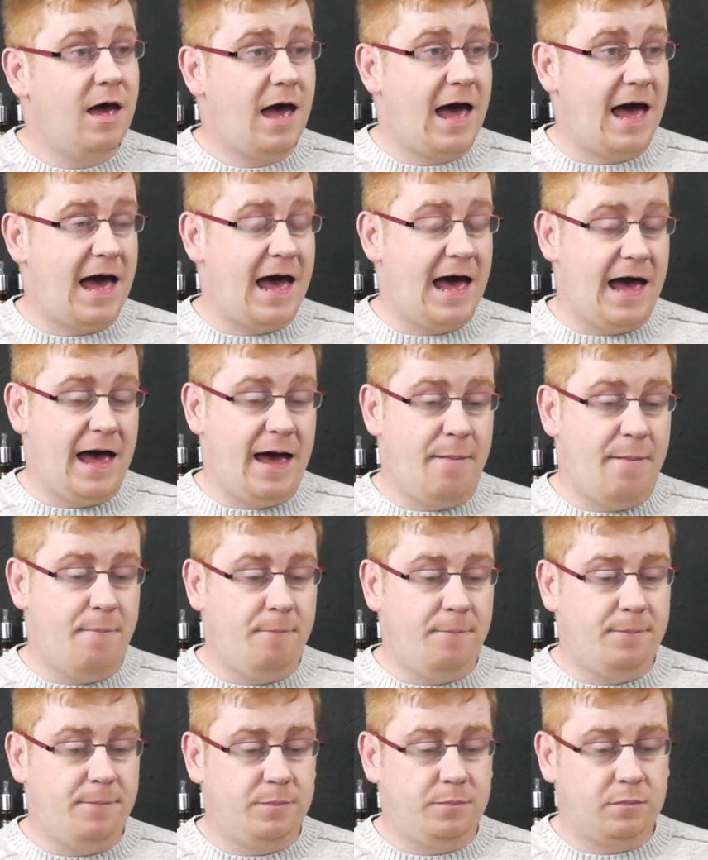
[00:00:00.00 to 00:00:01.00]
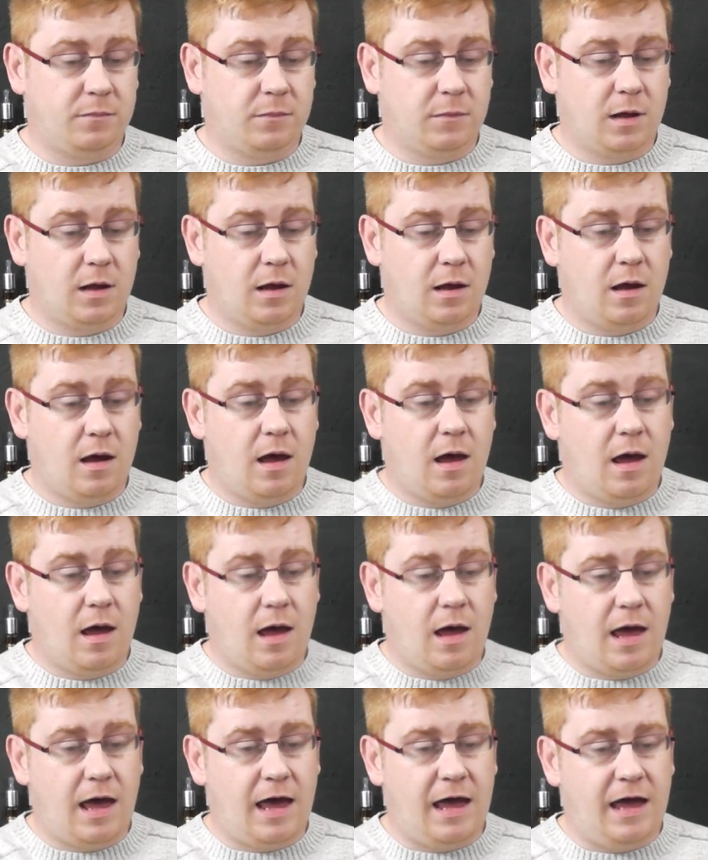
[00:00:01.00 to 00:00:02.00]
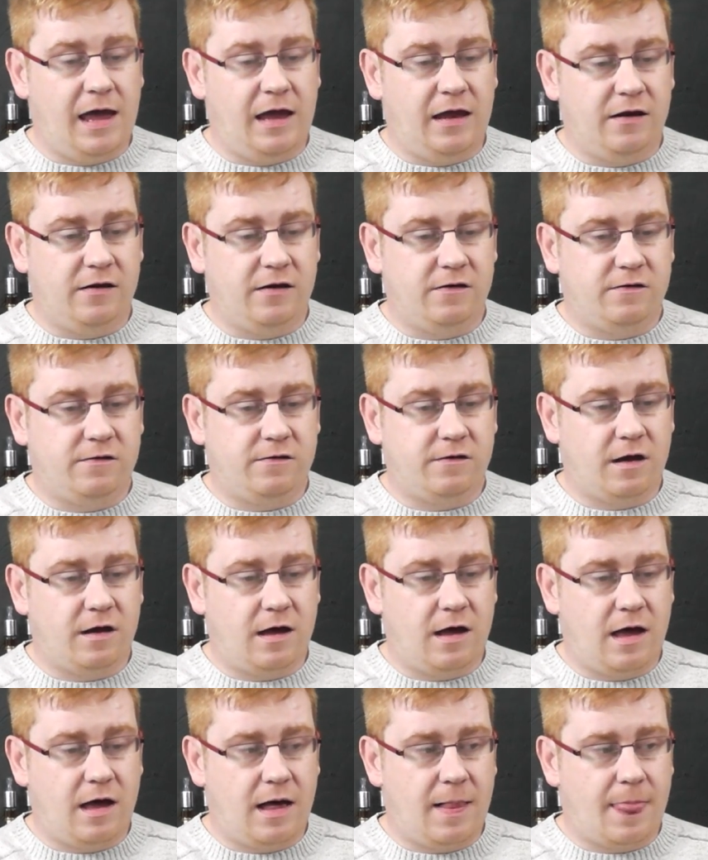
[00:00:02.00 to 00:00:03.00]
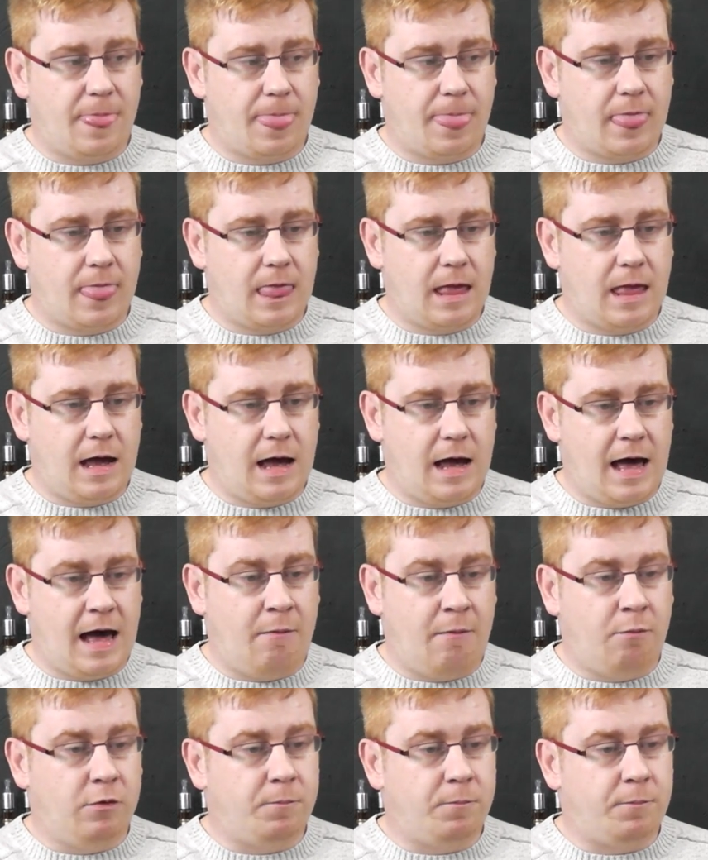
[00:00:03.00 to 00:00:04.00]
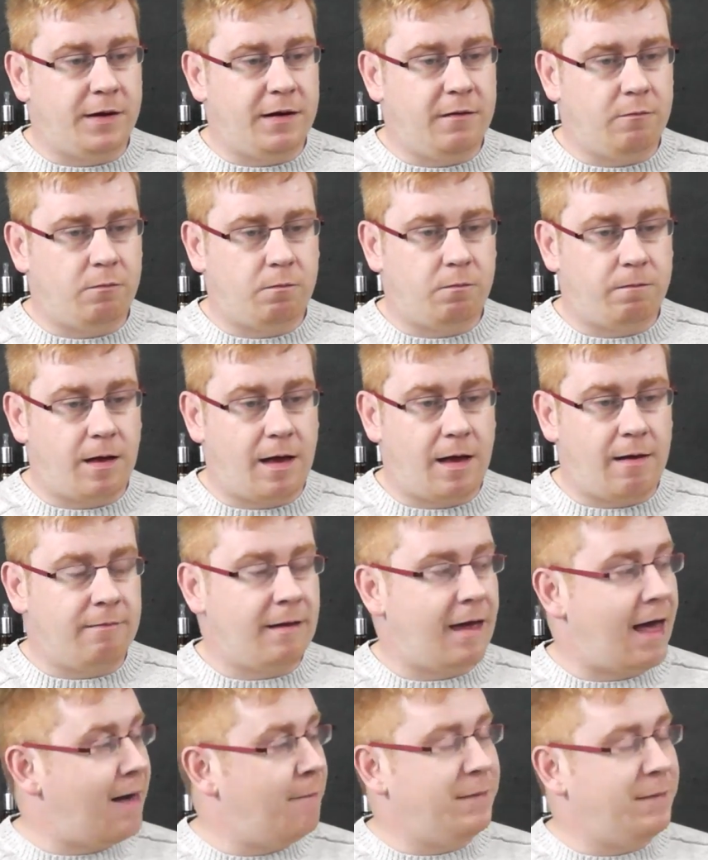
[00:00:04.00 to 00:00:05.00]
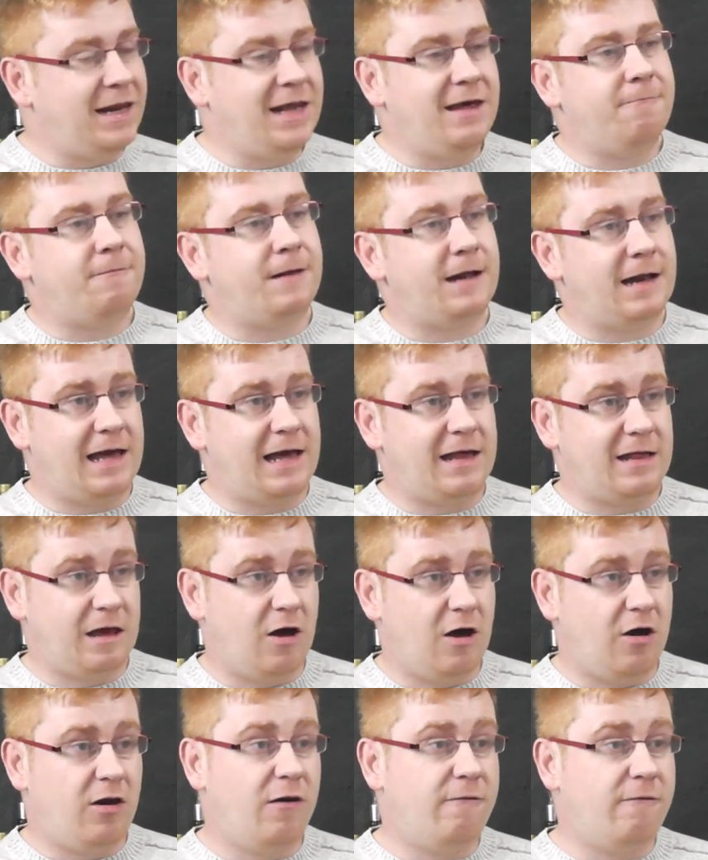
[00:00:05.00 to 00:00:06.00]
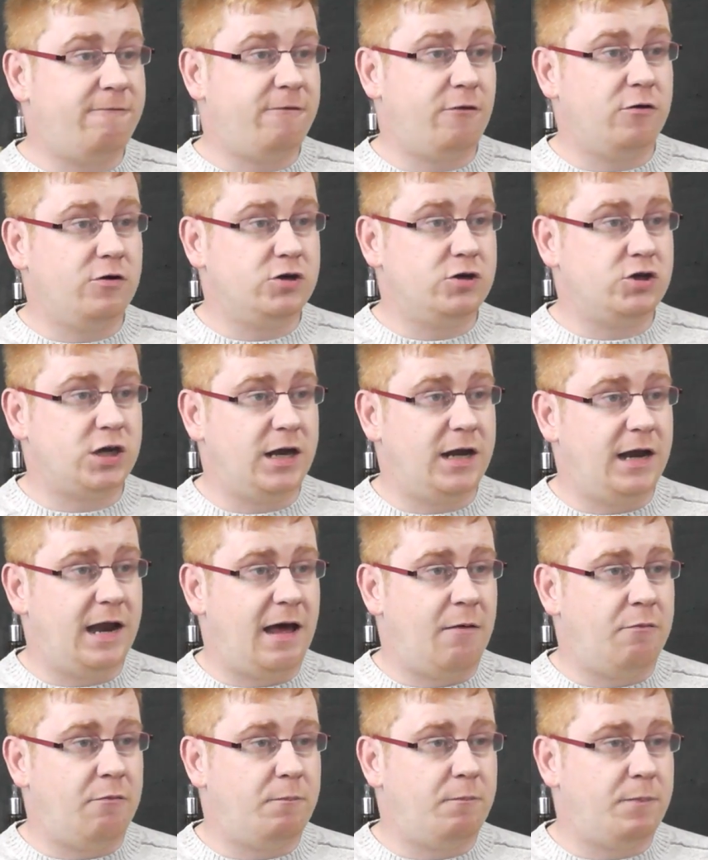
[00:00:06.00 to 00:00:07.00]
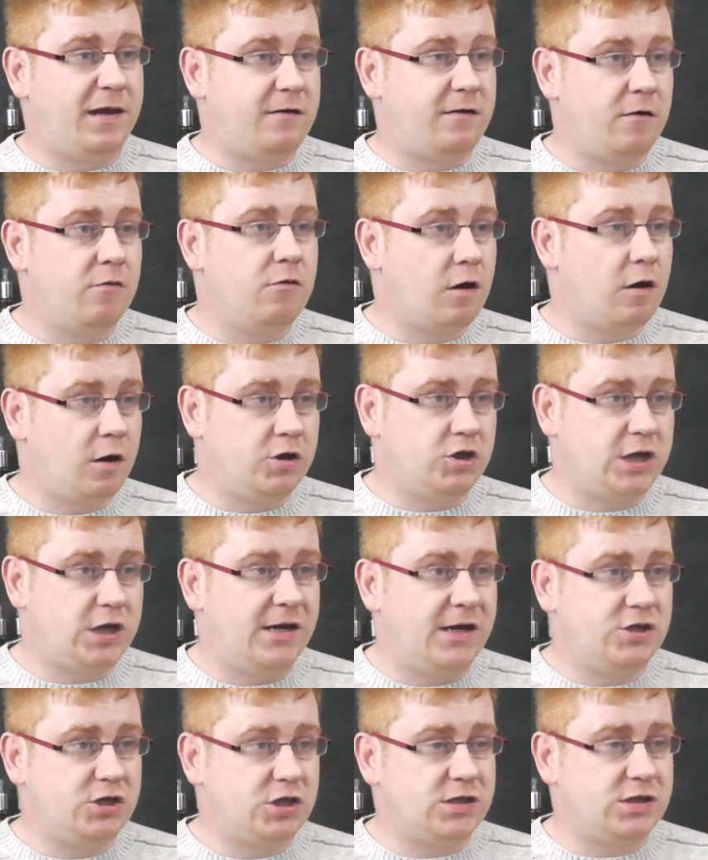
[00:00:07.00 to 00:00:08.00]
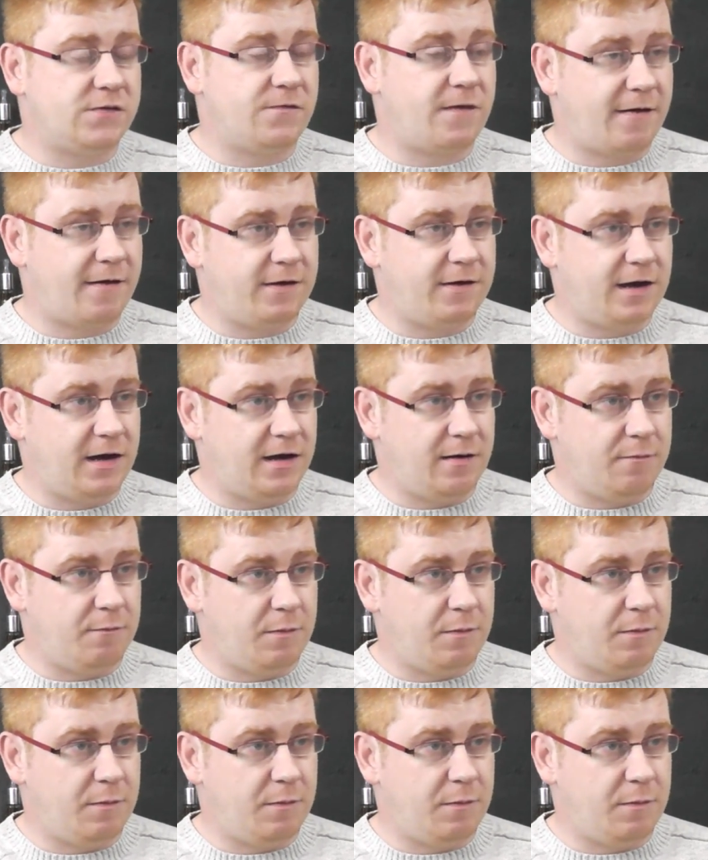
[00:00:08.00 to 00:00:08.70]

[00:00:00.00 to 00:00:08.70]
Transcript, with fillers: Um, yes. And I would be, I mean, even like the on off function, I would be too conscientious of having it in my